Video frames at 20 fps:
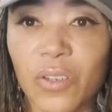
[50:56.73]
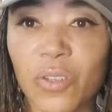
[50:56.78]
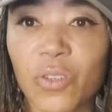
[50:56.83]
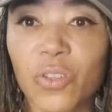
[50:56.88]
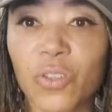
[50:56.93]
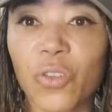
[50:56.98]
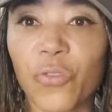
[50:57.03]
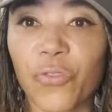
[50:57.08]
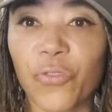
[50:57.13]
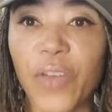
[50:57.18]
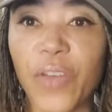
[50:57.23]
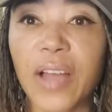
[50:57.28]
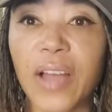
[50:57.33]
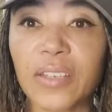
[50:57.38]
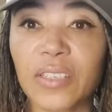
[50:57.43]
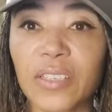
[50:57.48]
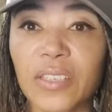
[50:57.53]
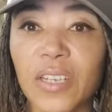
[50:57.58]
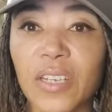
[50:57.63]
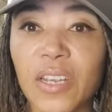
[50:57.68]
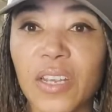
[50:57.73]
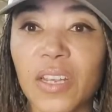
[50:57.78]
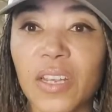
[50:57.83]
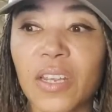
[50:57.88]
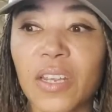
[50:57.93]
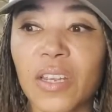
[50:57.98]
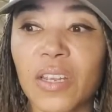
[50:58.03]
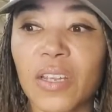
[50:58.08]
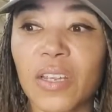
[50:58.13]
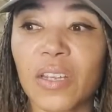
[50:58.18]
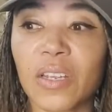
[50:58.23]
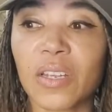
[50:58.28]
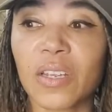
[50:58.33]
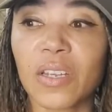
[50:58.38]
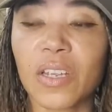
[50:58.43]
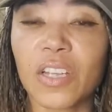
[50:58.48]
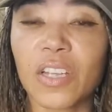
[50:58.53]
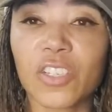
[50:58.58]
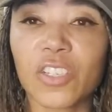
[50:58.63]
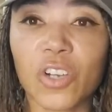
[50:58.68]
the fasting,
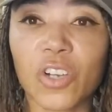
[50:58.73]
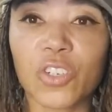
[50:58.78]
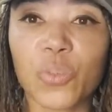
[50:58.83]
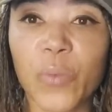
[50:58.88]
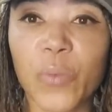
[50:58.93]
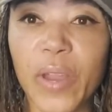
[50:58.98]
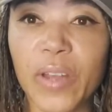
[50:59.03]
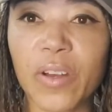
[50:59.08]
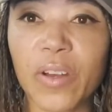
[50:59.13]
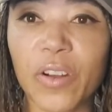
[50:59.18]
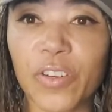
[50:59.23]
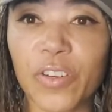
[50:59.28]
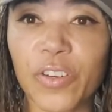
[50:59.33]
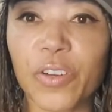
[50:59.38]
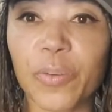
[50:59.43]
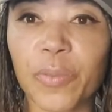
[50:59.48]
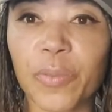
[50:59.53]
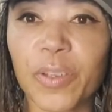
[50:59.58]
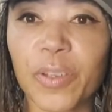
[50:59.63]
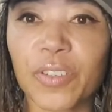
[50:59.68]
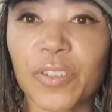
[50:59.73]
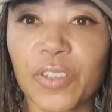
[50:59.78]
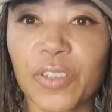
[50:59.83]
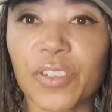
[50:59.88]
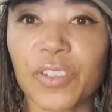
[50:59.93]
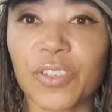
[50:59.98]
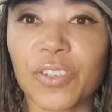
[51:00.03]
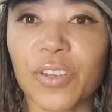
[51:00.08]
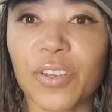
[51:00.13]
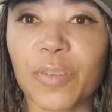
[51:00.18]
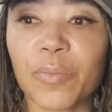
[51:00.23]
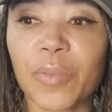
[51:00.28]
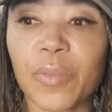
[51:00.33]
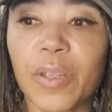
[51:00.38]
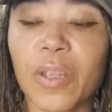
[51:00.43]
it starts weighing on your immune system